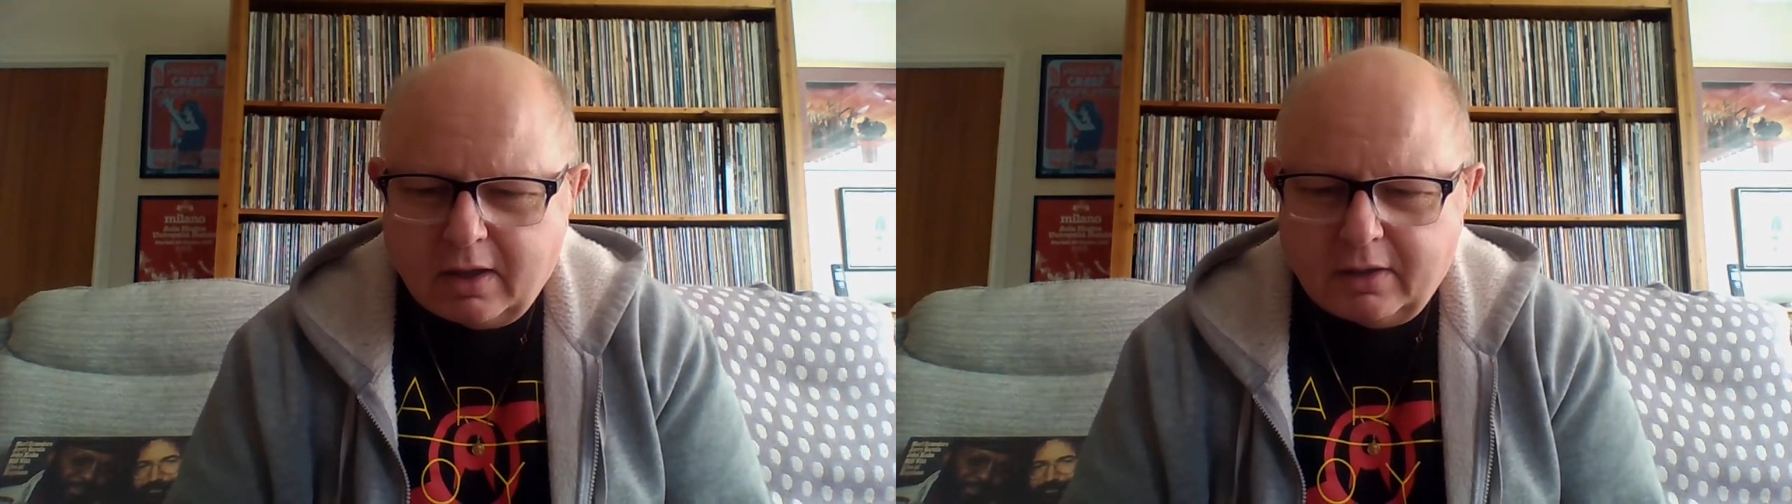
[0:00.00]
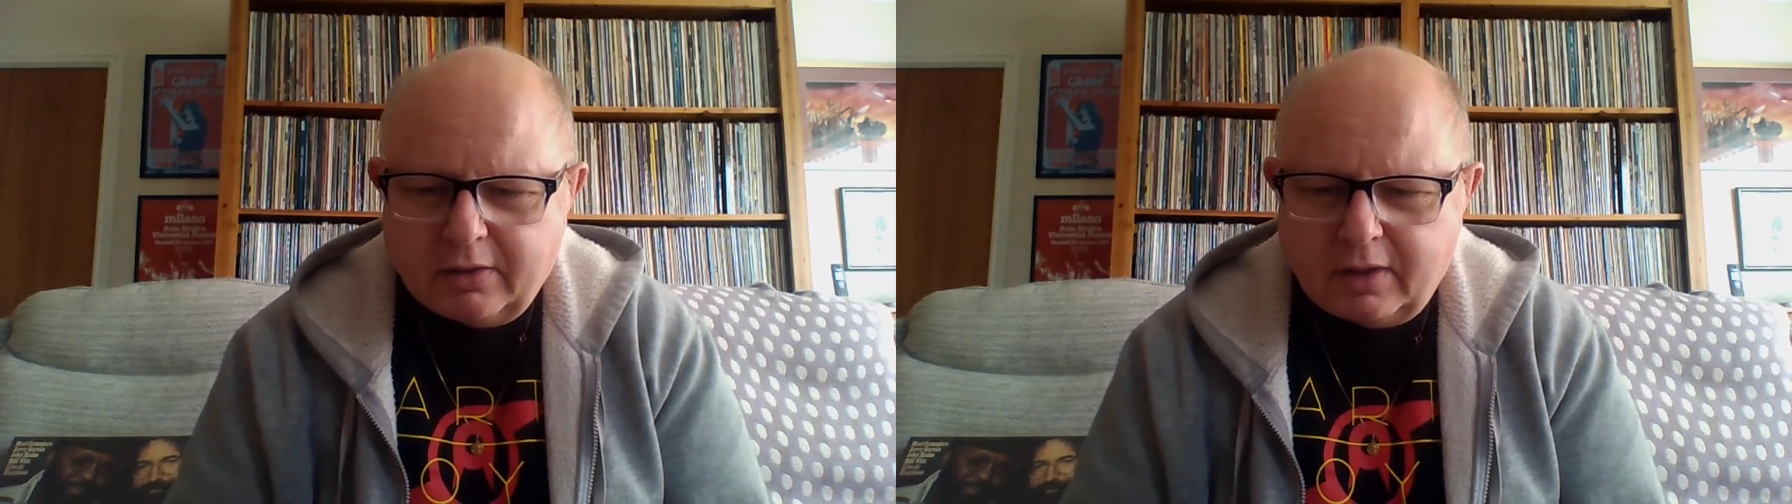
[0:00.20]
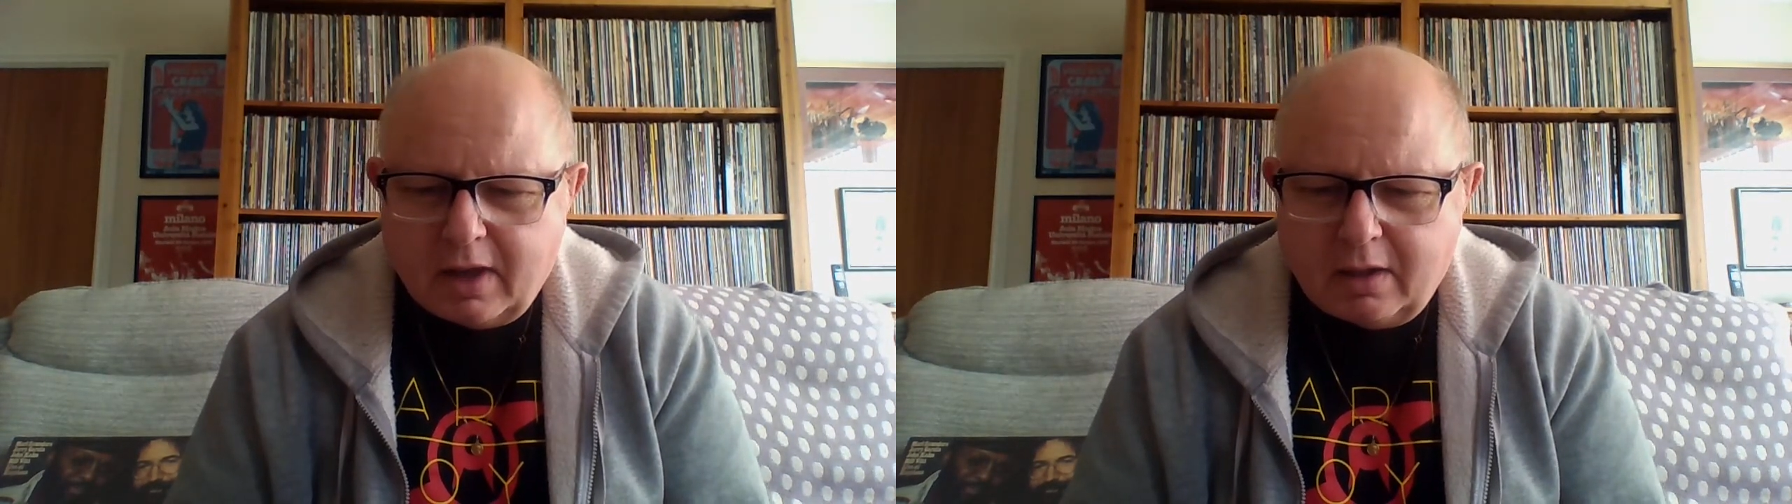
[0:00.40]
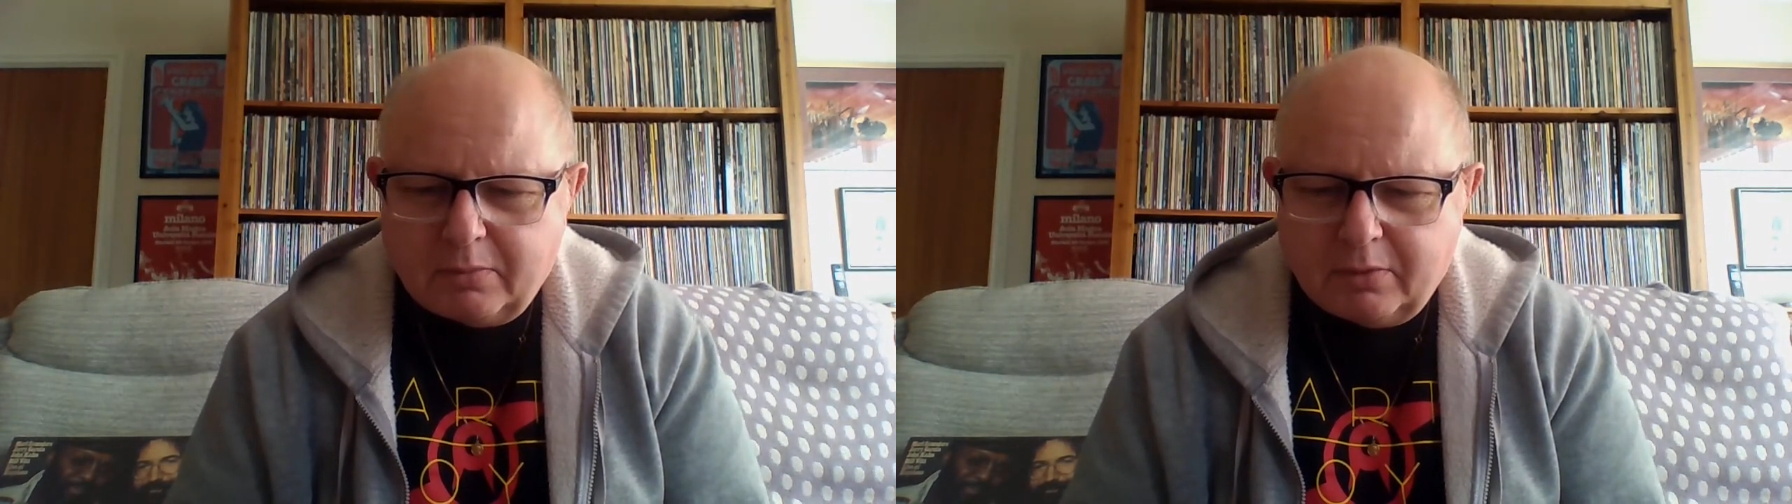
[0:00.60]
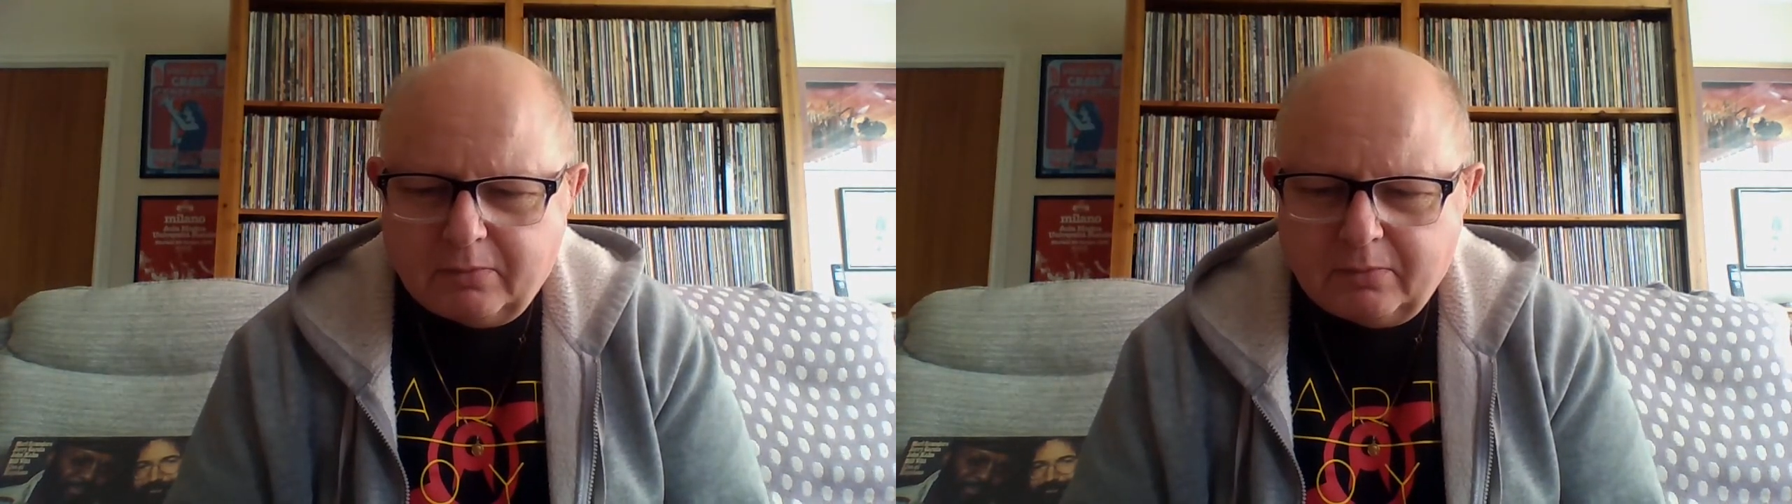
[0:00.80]
the
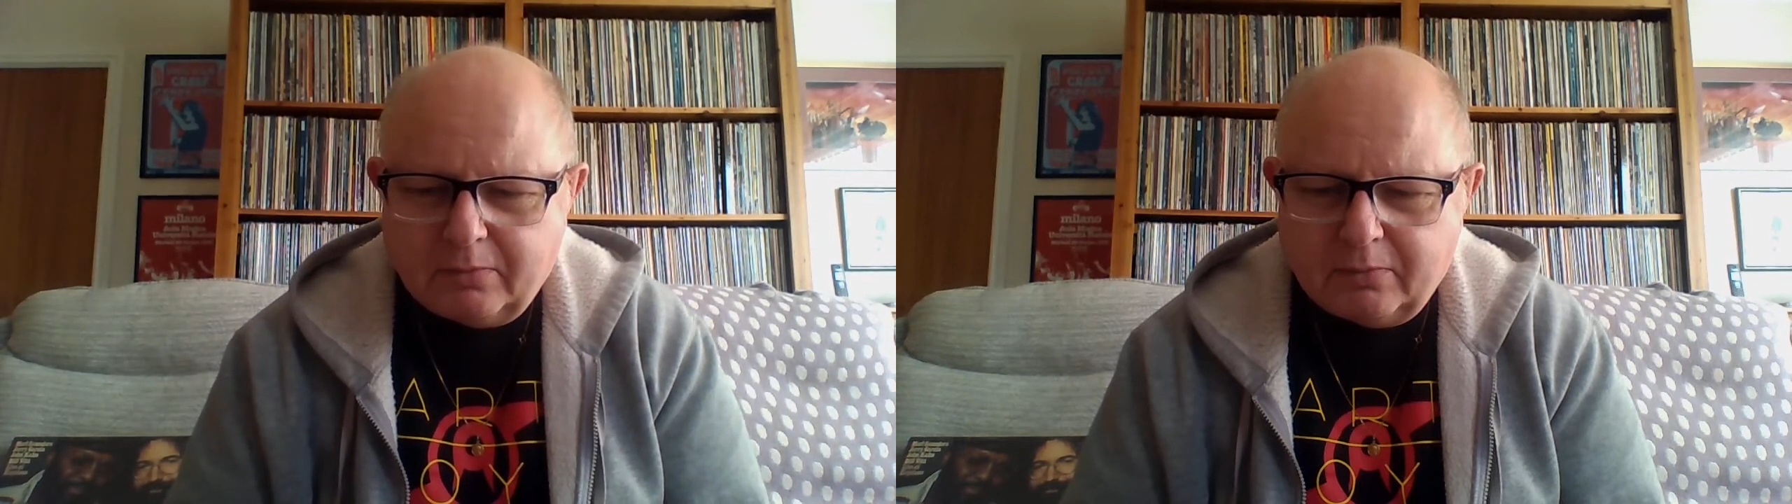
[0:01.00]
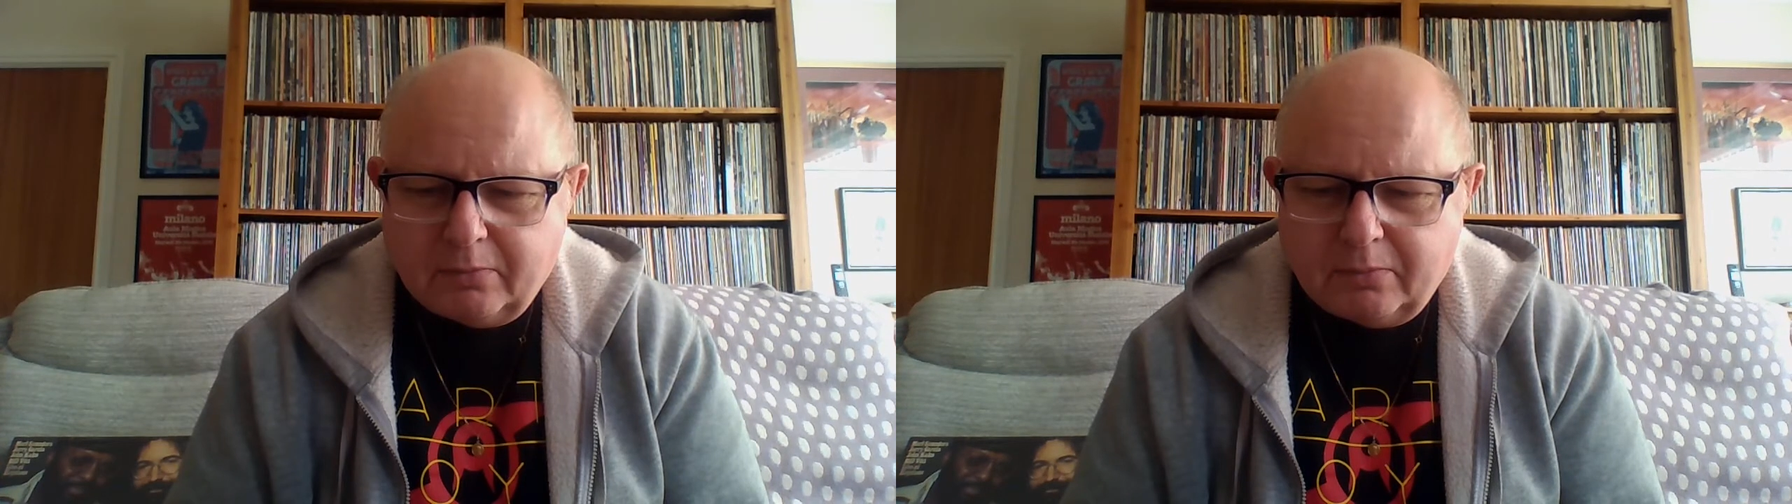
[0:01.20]
album